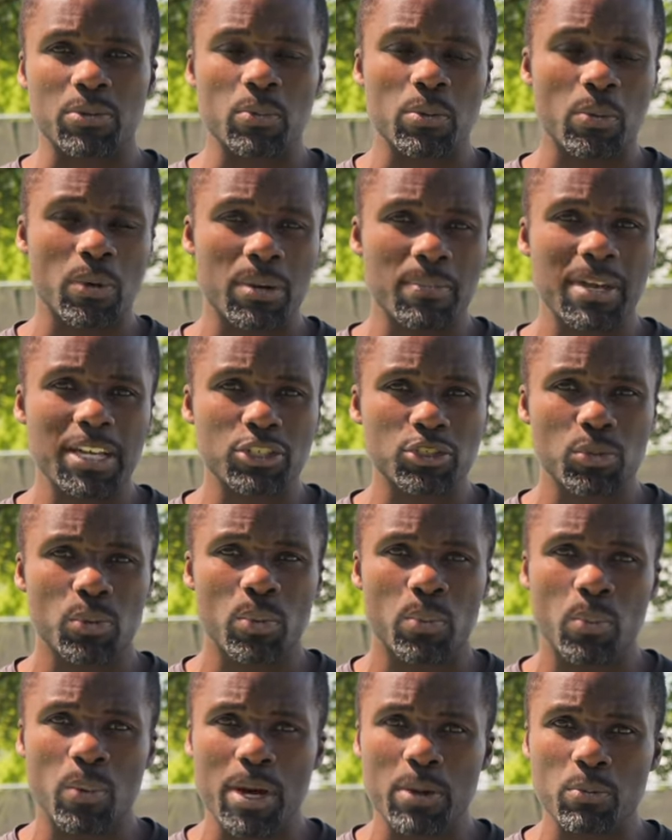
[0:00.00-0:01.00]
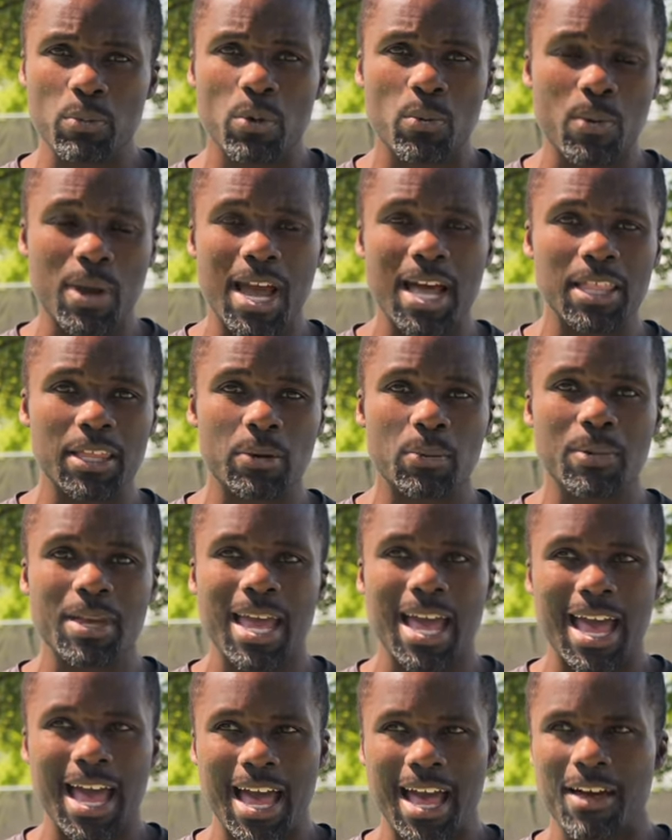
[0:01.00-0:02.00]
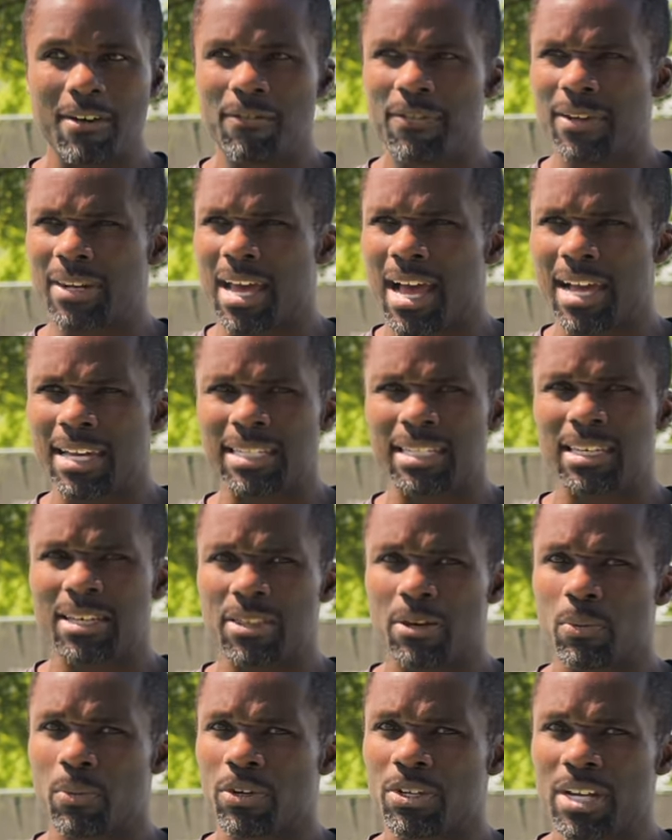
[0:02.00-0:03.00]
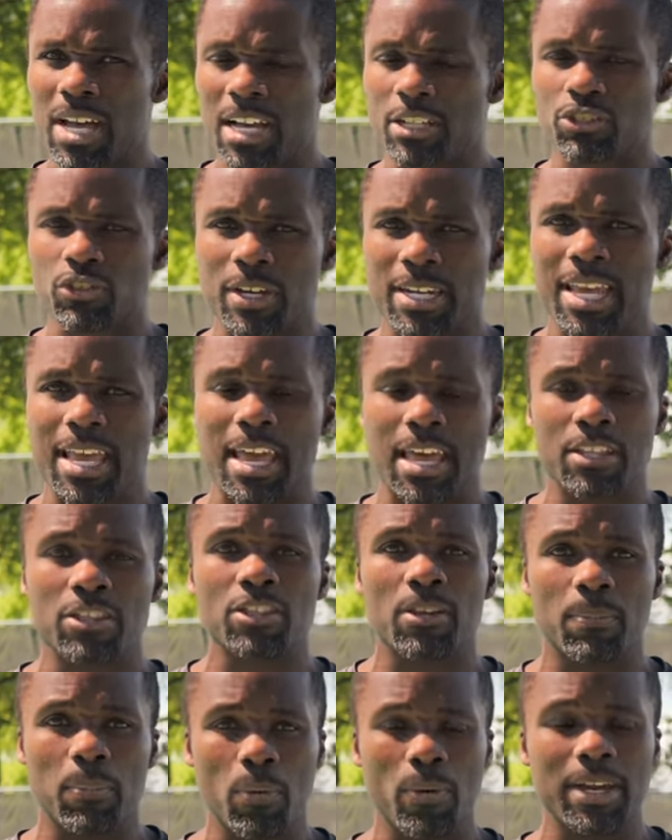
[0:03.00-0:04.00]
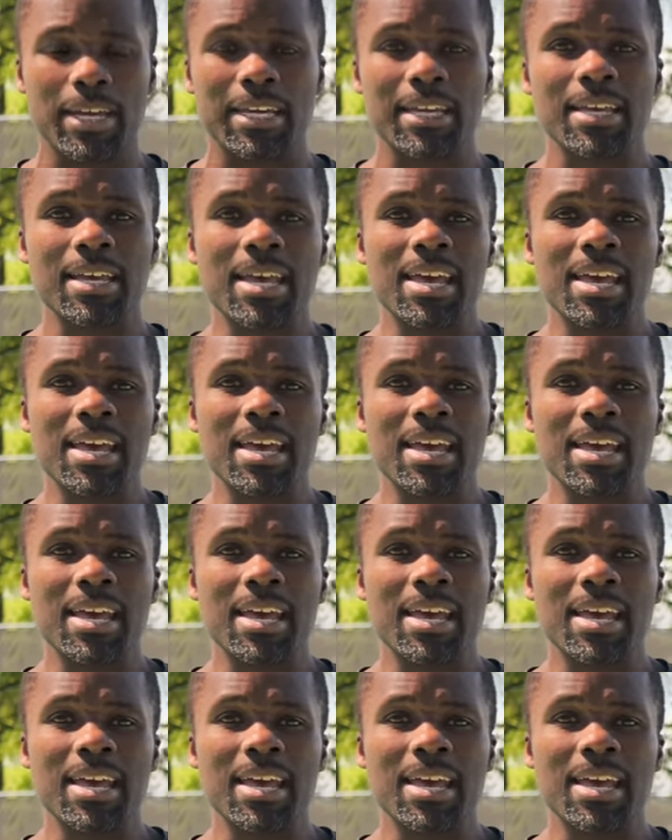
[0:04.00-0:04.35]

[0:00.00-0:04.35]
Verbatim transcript: We want to make sure when we're rallying, we have an idea that we're not trying to end the point.